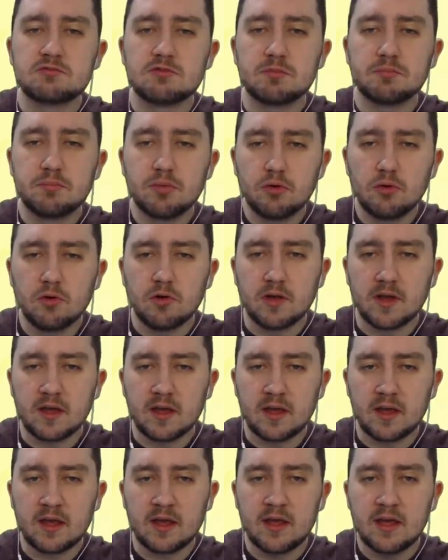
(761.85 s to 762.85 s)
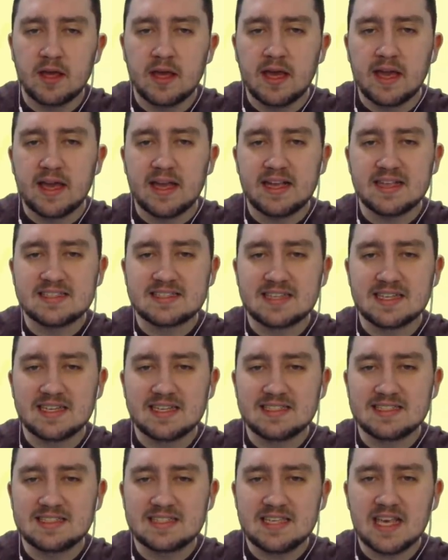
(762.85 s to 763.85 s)
report here is that
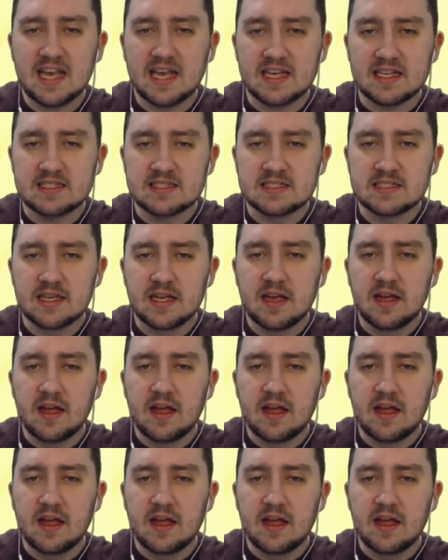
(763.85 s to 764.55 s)
it says,